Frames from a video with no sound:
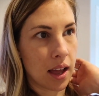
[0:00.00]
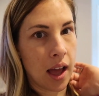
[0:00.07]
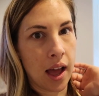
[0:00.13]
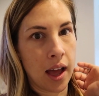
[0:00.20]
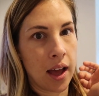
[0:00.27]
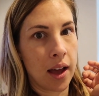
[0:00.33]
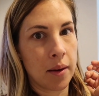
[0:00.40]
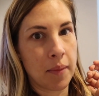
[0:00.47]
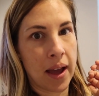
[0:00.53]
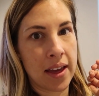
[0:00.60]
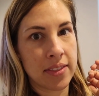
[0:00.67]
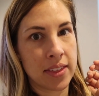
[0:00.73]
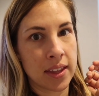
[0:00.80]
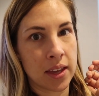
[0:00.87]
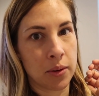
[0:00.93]
um,
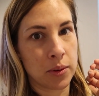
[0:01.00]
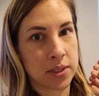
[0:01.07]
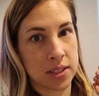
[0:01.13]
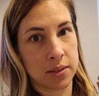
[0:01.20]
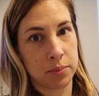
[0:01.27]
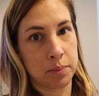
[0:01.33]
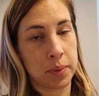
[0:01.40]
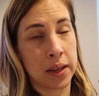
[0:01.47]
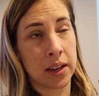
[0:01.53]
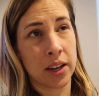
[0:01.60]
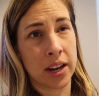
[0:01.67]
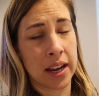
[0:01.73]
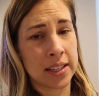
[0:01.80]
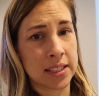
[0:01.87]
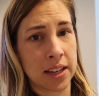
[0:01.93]
I think it would be a
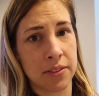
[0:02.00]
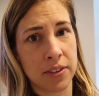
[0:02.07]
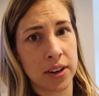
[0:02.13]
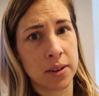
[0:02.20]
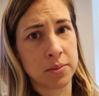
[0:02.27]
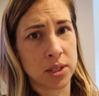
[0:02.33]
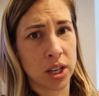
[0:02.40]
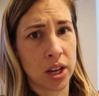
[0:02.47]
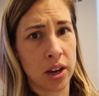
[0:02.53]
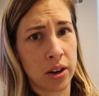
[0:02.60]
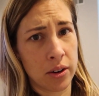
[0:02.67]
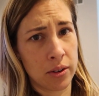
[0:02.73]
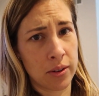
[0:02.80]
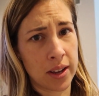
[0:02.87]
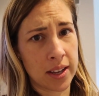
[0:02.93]
good idea for him to go
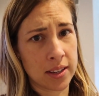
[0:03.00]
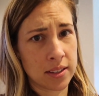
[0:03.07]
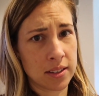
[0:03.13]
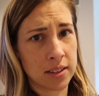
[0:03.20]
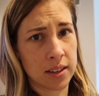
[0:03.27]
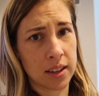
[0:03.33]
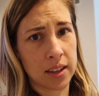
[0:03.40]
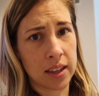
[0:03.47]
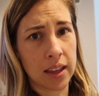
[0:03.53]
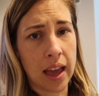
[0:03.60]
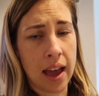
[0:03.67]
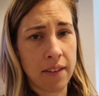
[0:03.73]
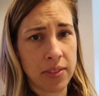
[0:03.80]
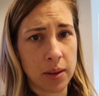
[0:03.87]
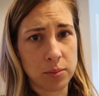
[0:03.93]
and
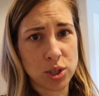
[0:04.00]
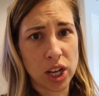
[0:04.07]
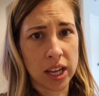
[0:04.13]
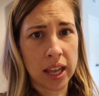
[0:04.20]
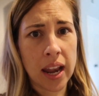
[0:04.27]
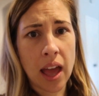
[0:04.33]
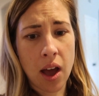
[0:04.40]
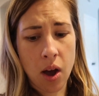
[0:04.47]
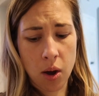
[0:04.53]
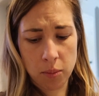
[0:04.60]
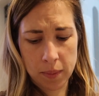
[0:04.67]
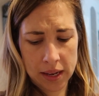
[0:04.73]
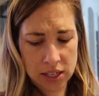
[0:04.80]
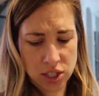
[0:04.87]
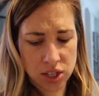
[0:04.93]
have them check it
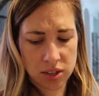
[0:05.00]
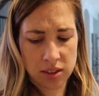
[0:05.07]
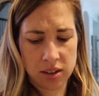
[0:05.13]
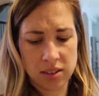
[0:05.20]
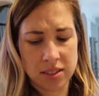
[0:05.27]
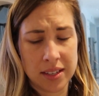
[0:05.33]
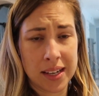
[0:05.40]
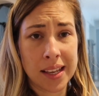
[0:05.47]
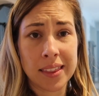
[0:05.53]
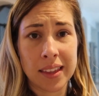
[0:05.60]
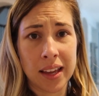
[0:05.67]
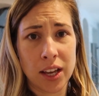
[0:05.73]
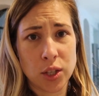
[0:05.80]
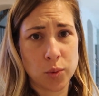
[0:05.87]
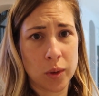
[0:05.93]
out, make sure there isn't
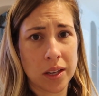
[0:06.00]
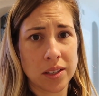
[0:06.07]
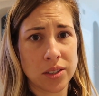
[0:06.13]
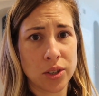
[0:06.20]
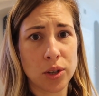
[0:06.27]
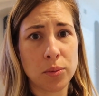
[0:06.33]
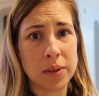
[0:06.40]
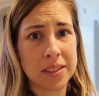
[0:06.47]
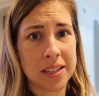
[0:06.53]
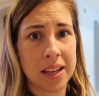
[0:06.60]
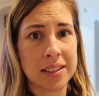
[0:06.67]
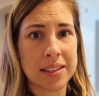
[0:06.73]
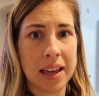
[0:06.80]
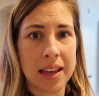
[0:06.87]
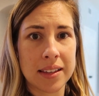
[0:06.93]
anything else we can do
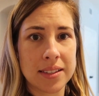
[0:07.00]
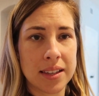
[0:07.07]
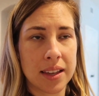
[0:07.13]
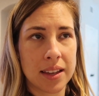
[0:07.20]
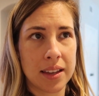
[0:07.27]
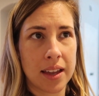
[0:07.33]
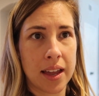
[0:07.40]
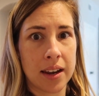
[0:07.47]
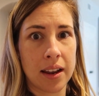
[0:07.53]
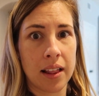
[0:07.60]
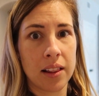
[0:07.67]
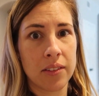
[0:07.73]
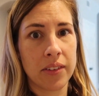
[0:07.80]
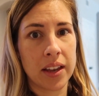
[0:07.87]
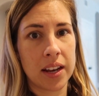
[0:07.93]
besides ice it and
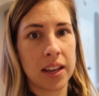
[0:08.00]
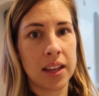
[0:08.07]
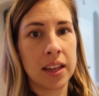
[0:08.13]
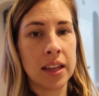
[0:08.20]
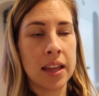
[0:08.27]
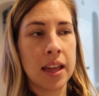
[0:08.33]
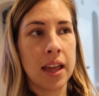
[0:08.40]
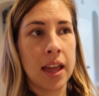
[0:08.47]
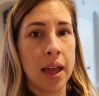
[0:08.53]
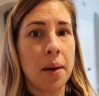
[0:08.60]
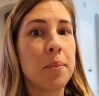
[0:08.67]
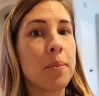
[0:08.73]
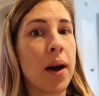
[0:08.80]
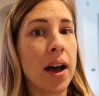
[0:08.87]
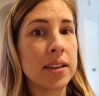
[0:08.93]
elevate it.
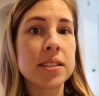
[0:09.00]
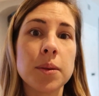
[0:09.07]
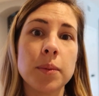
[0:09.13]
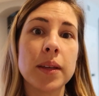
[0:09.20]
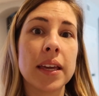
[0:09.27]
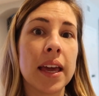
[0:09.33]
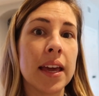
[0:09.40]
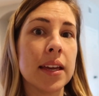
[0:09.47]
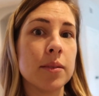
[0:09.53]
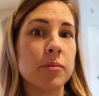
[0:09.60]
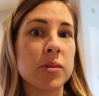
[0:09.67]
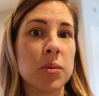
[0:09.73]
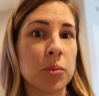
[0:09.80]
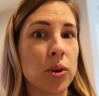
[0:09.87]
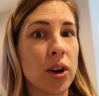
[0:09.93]
Possibly get
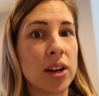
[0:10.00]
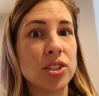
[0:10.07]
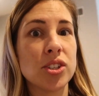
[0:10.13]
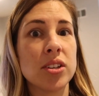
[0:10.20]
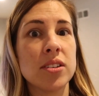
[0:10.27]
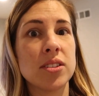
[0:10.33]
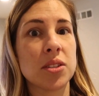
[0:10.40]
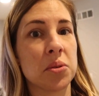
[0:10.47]
him some crutches